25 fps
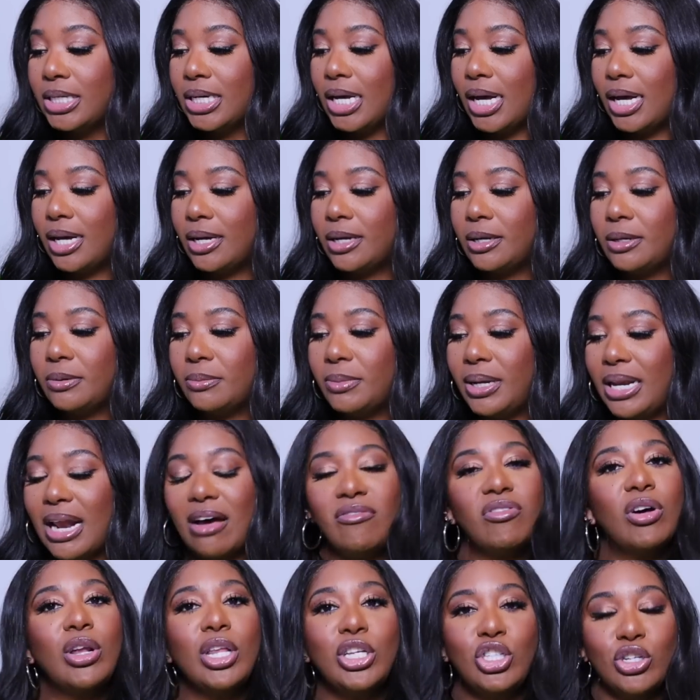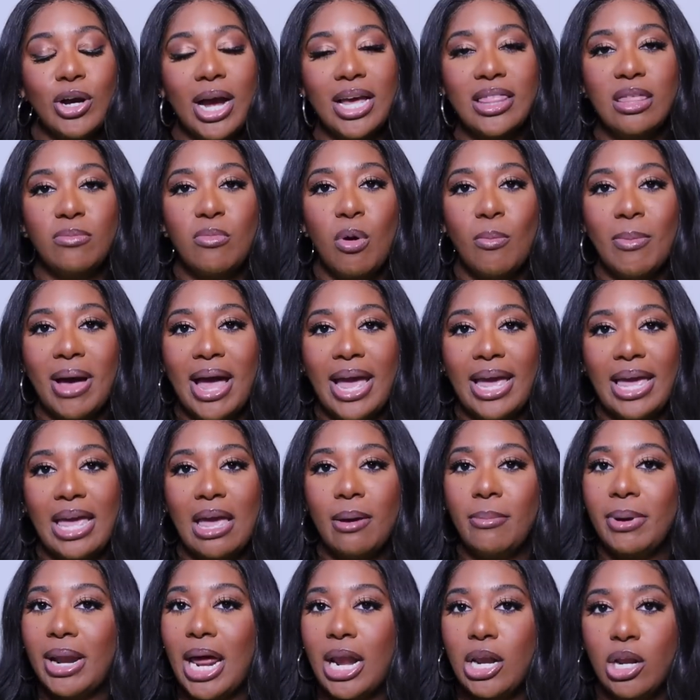Um, and I've only tried them on my
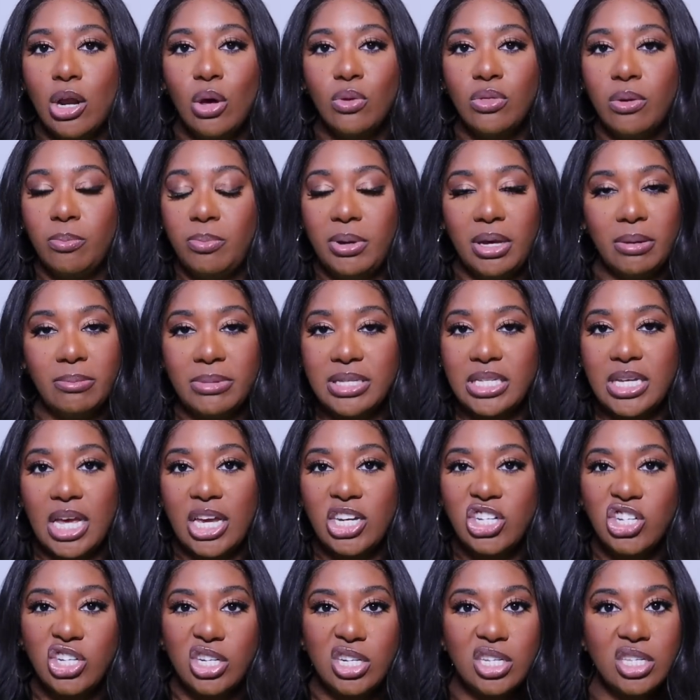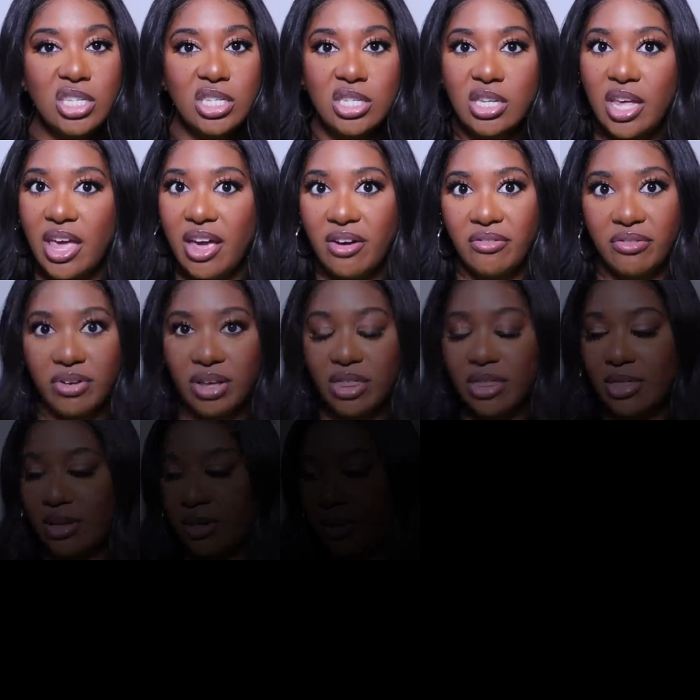hand, but I know the pigmentation is everything.